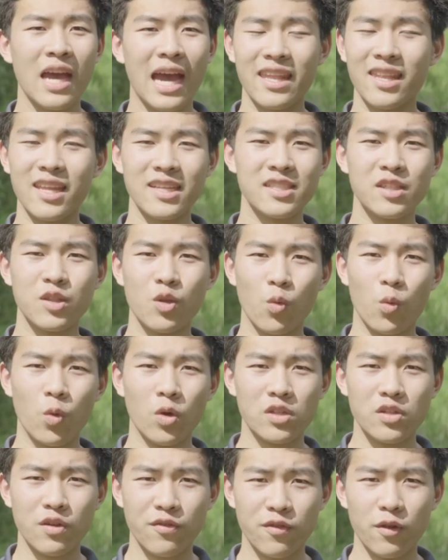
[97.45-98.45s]
and letting the
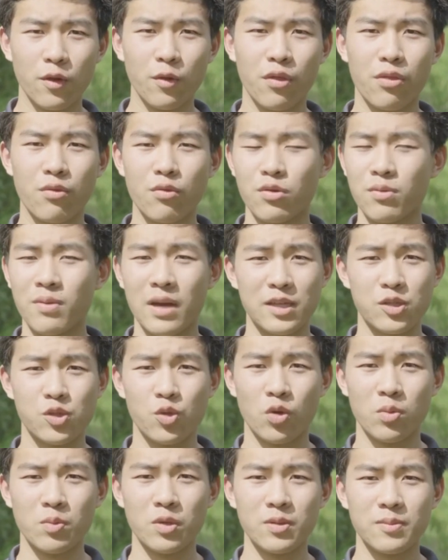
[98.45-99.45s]
water flow through as
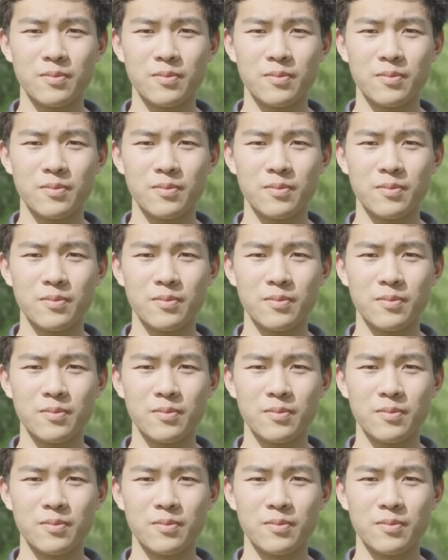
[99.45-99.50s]
normal.